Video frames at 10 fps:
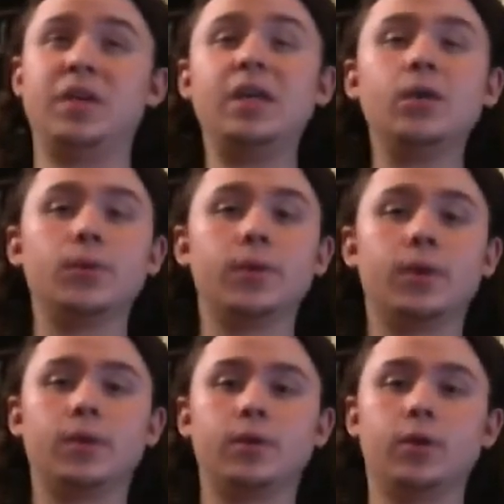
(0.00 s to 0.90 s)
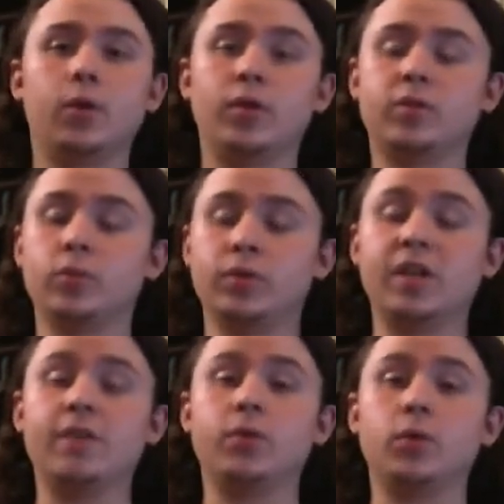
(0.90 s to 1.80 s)
to be killed. You know, this will
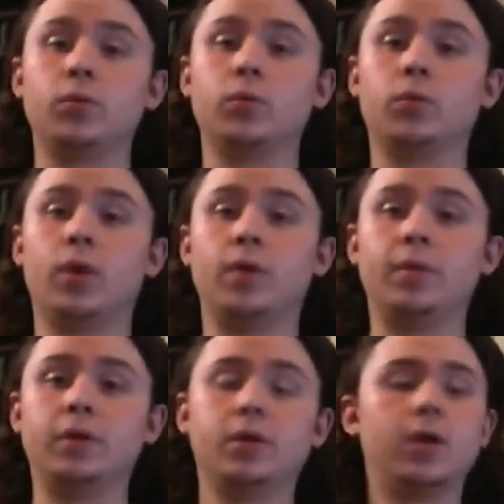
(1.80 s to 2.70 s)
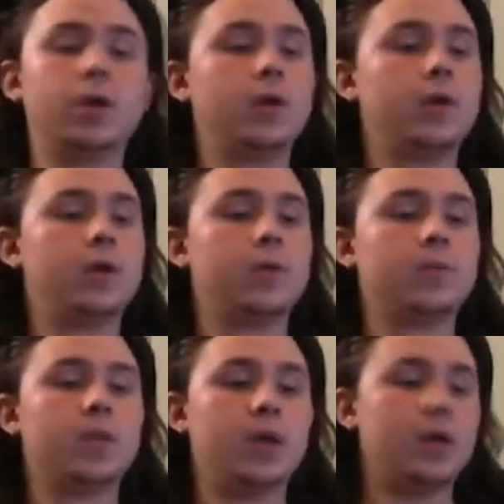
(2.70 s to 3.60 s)
save you quite a bit.
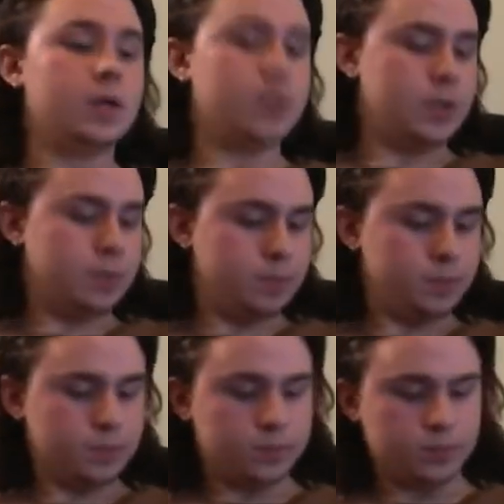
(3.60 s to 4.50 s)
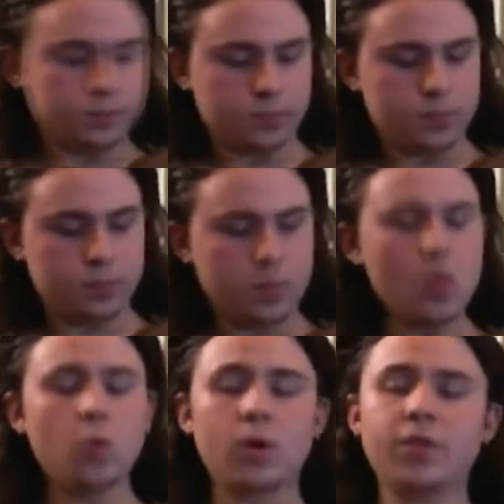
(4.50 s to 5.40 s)
And
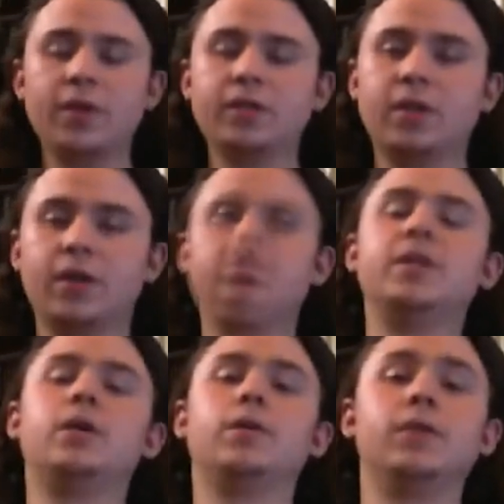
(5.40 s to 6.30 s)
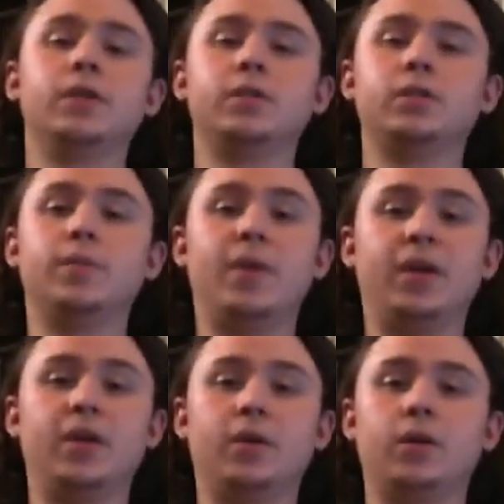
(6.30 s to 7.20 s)
one of the things that they did on this to
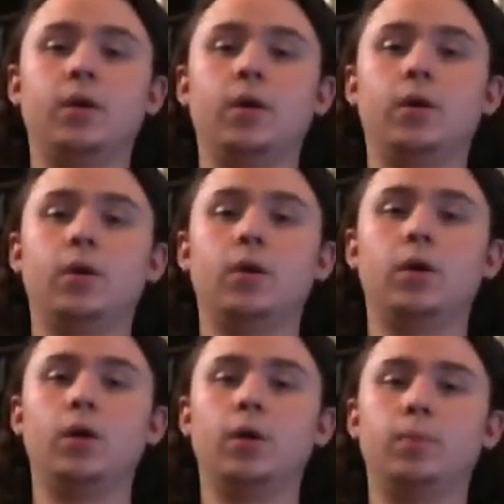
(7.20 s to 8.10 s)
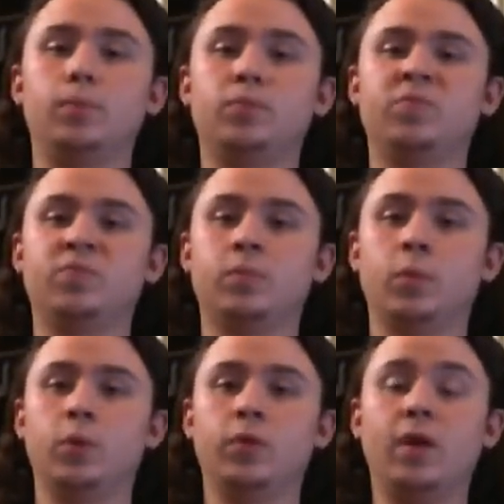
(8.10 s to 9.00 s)
make it,
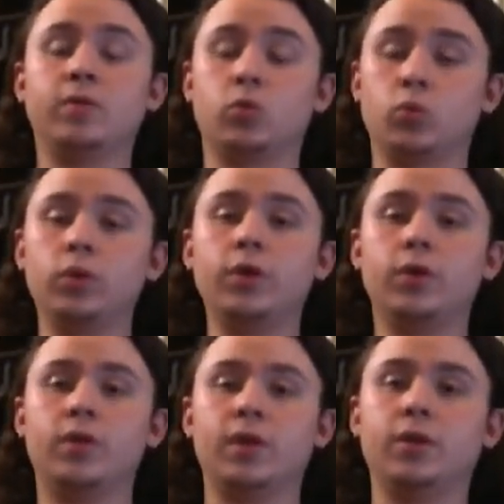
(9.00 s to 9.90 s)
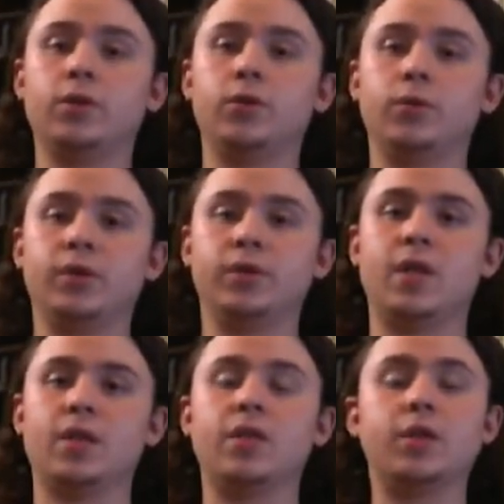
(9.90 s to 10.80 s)
that was a really good thing to do, is
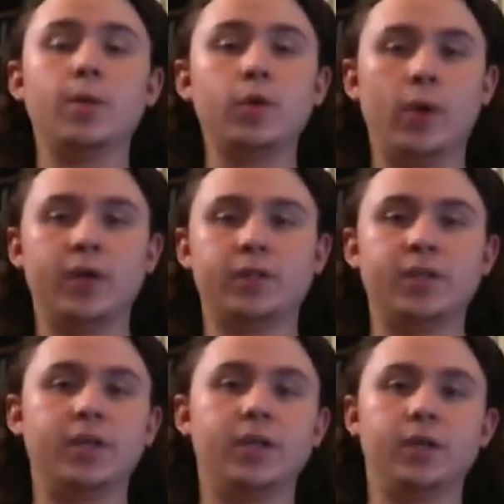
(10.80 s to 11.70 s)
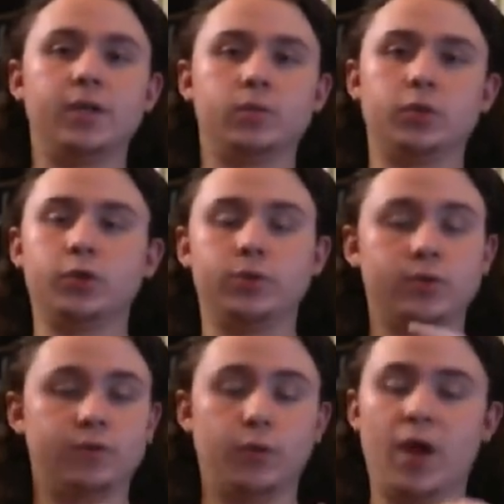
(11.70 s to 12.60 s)
that the WASD keys, which is
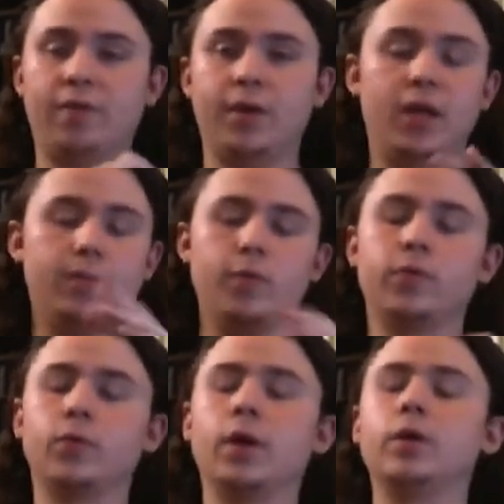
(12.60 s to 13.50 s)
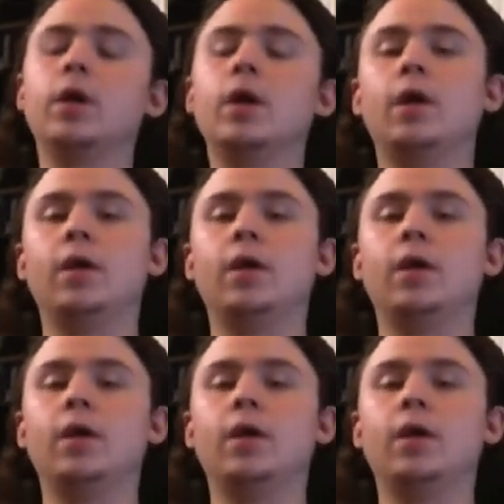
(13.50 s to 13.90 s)
used for navigating, moving around,